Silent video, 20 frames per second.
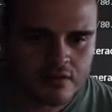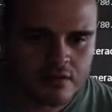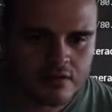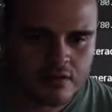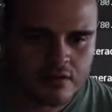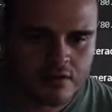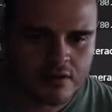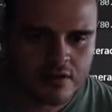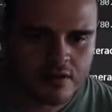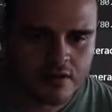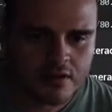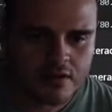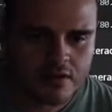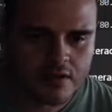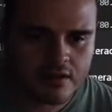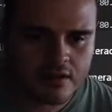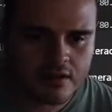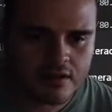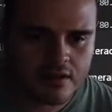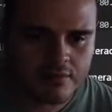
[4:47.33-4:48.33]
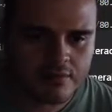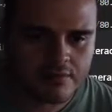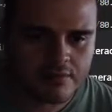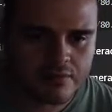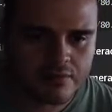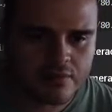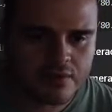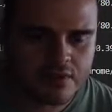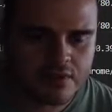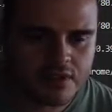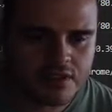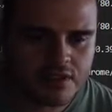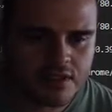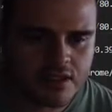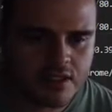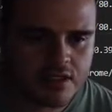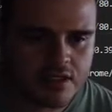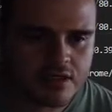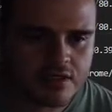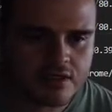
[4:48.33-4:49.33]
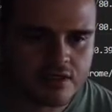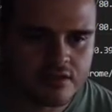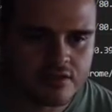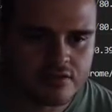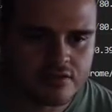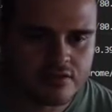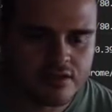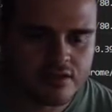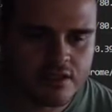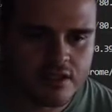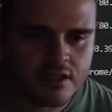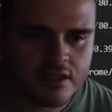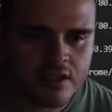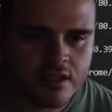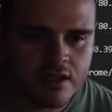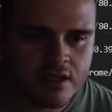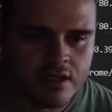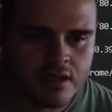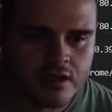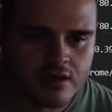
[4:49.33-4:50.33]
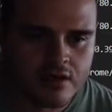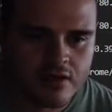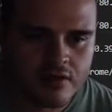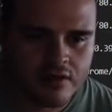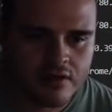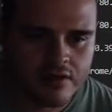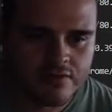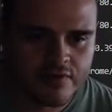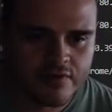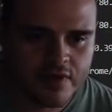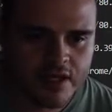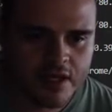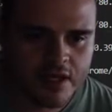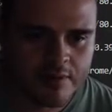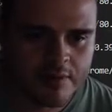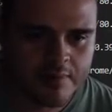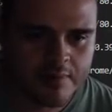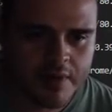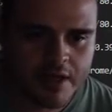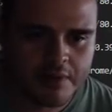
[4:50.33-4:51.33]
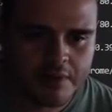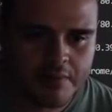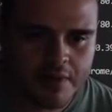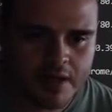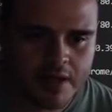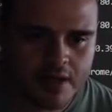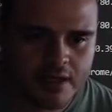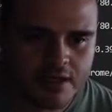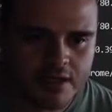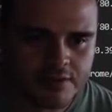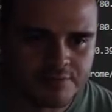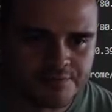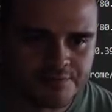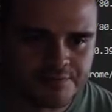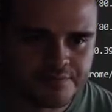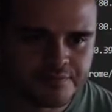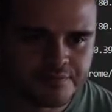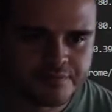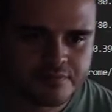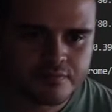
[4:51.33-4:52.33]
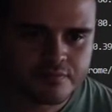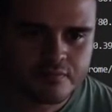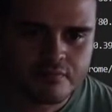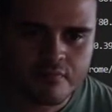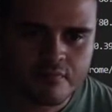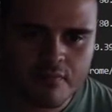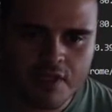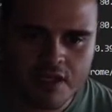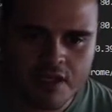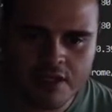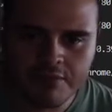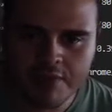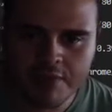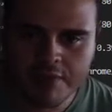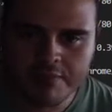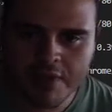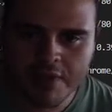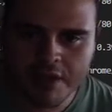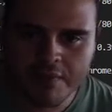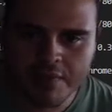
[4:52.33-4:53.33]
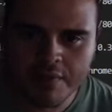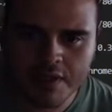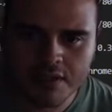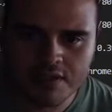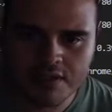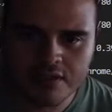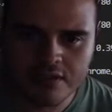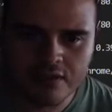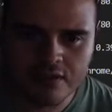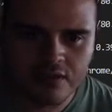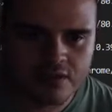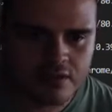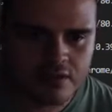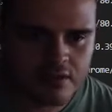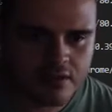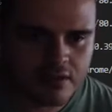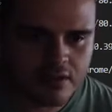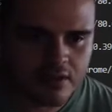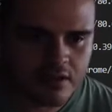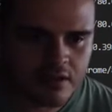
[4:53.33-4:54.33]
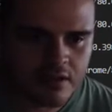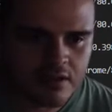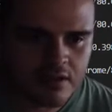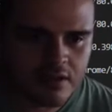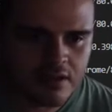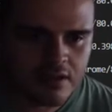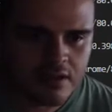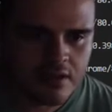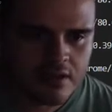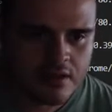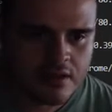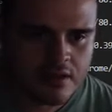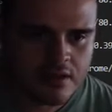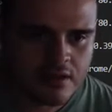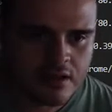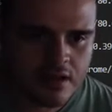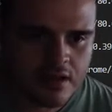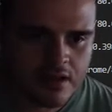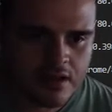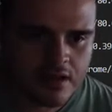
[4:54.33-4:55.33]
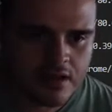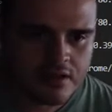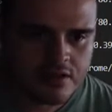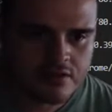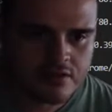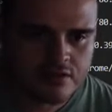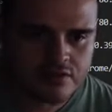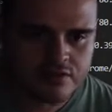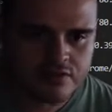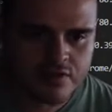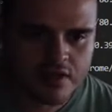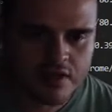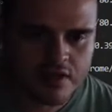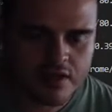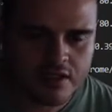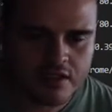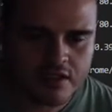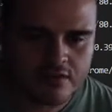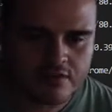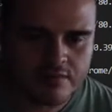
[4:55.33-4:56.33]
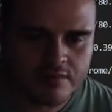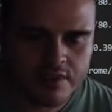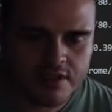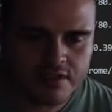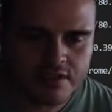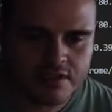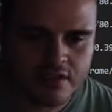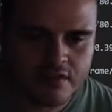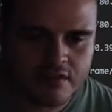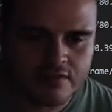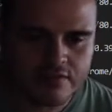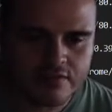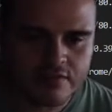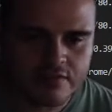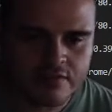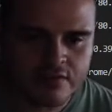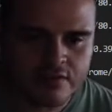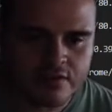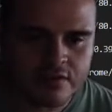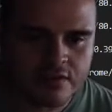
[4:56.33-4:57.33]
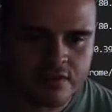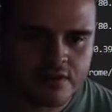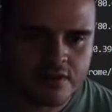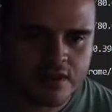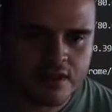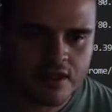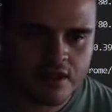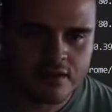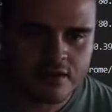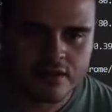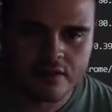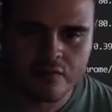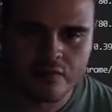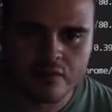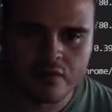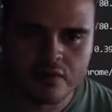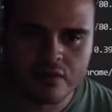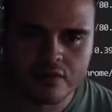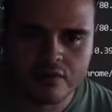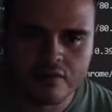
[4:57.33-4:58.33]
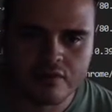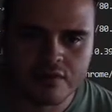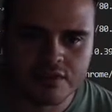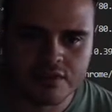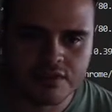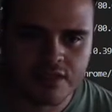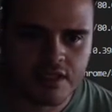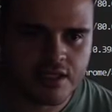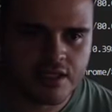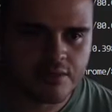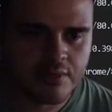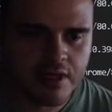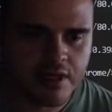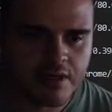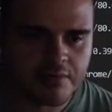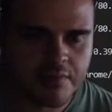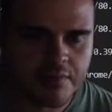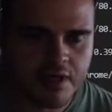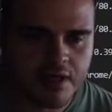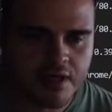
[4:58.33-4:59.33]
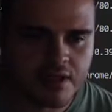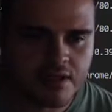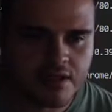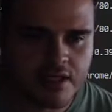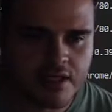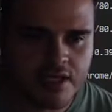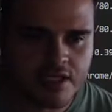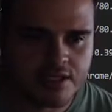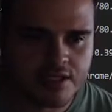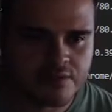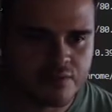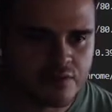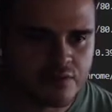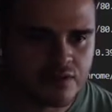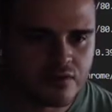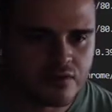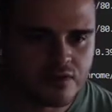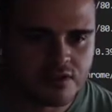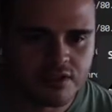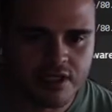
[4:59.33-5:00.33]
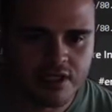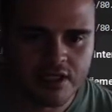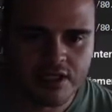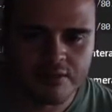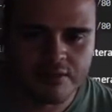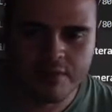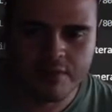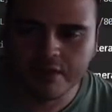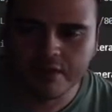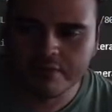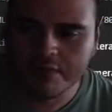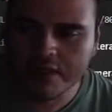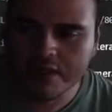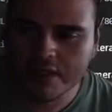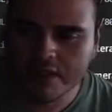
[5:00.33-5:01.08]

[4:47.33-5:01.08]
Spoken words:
I can put this here, you see, or if I have a backpack, in my backpack slot I can just drag into myself and they will go inside the backpack. The items will go inside the backpack.